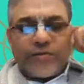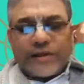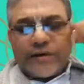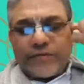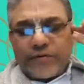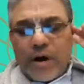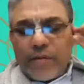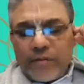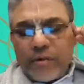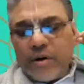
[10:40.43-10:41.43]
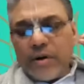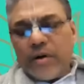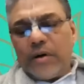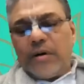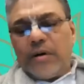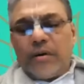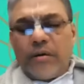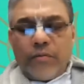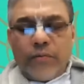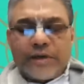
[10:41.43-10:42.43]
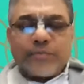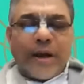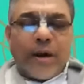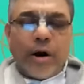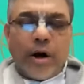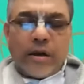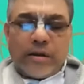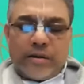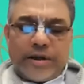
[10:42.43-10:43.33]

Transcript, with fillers: visit from West Bengal.